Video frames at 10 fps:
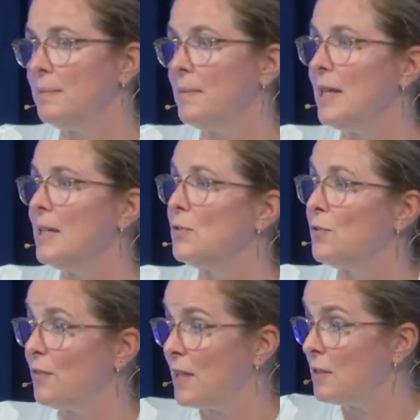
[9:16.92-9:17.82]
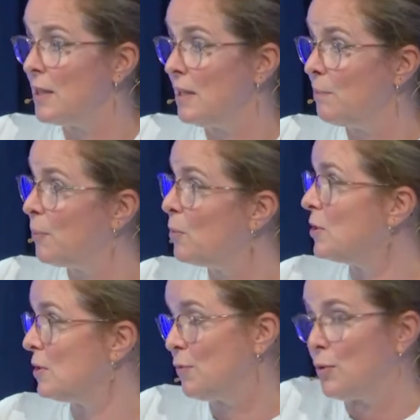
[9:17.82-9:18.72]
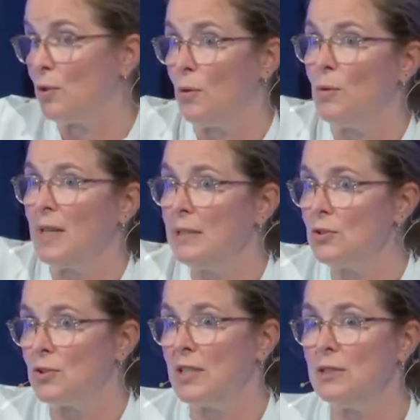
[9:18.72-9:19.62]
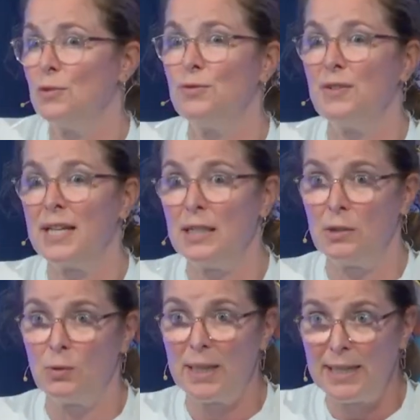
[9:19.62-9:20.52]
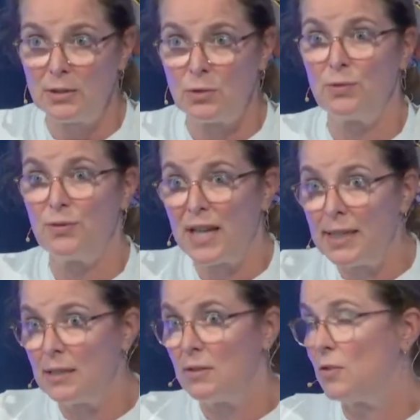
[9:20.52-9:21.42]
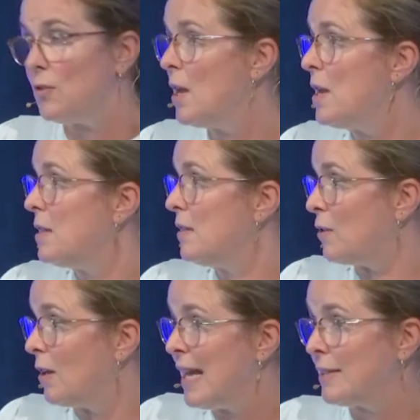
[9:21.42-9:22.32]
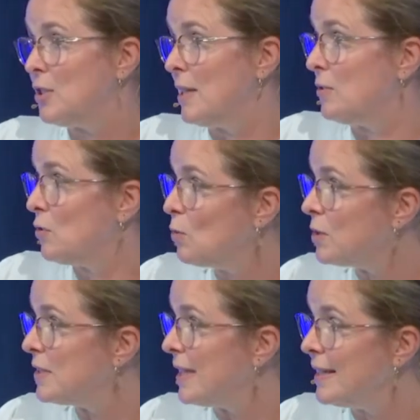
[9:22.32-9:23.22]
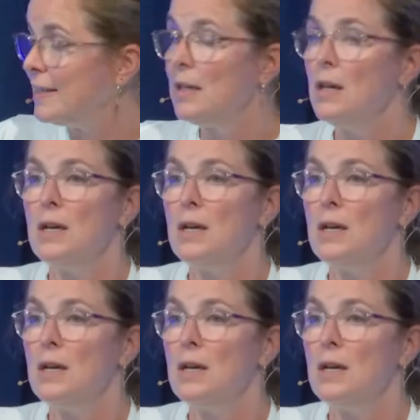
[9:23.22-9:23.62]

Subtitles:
it's very important for the whole industry to find new ways to finance the collection and sorting,